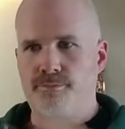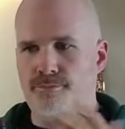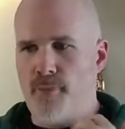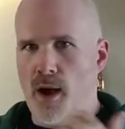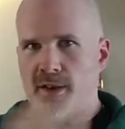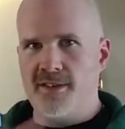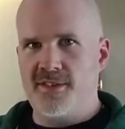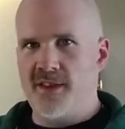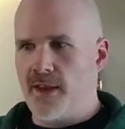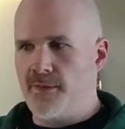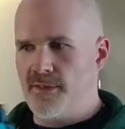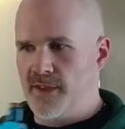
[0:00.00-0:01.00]
mods
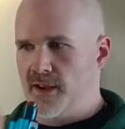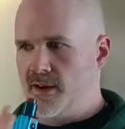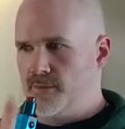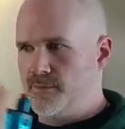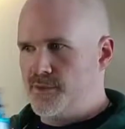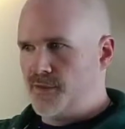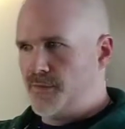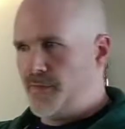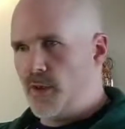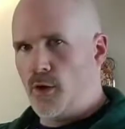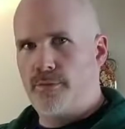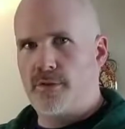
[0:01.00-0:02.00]
together that kind of just
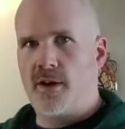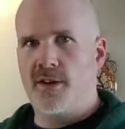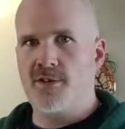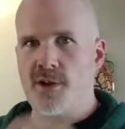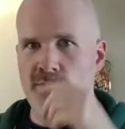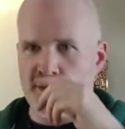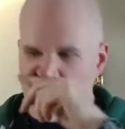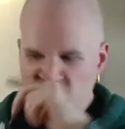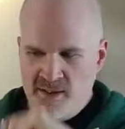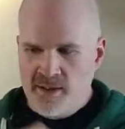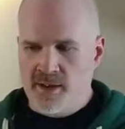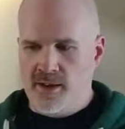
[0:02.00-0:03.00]
fell over on each other,
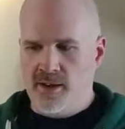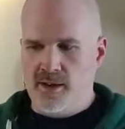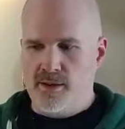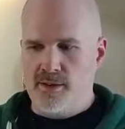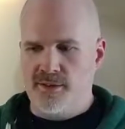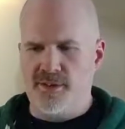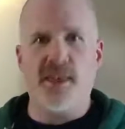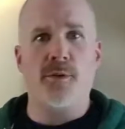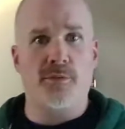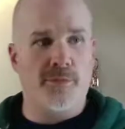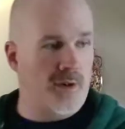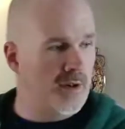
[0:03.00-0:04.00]
so that
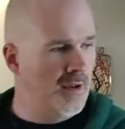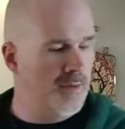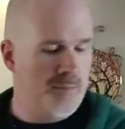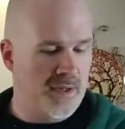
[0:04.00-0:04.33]
was fun.